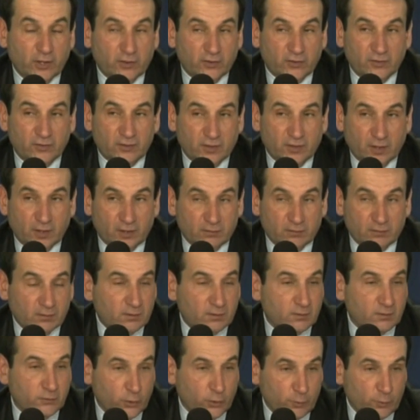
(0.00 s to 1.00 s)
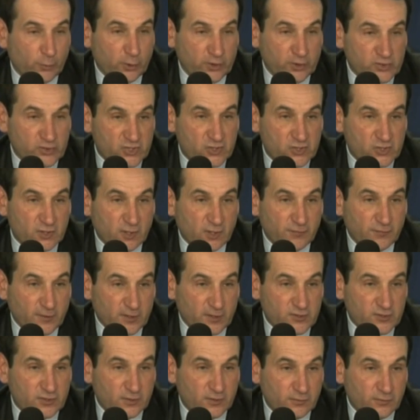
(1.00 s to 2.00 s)
are, there are numerous
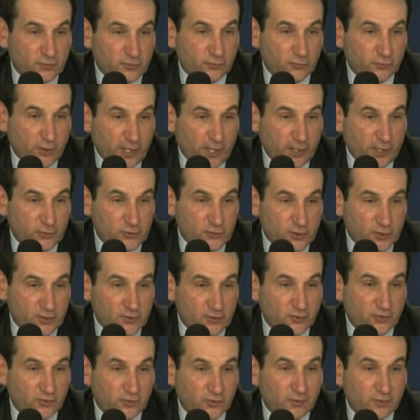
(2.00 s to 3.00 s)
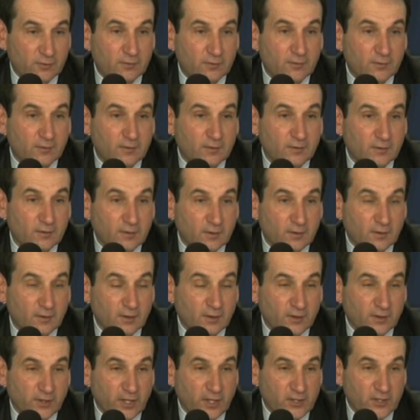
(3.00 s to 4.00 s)
defensive strategies
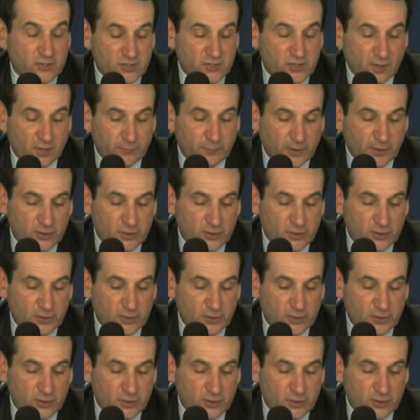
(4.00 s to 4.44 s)
against him.